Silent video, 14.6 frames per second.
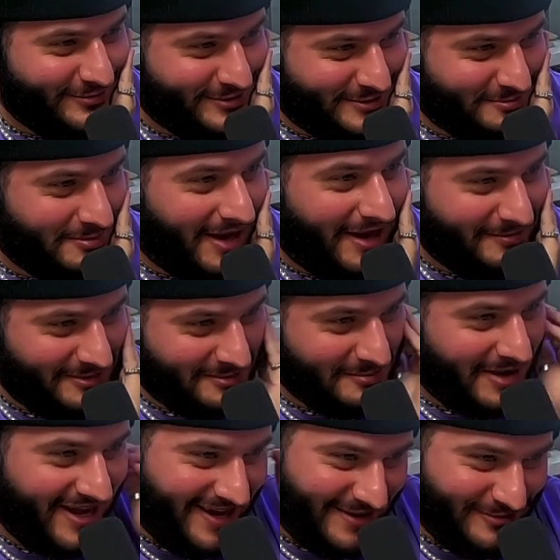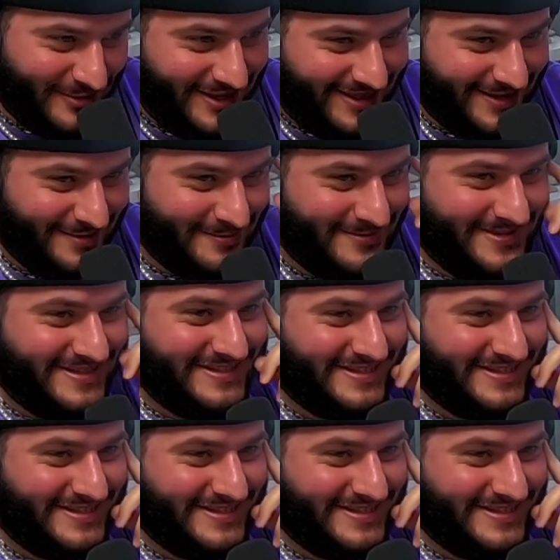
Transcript: I was bobbing my head with him.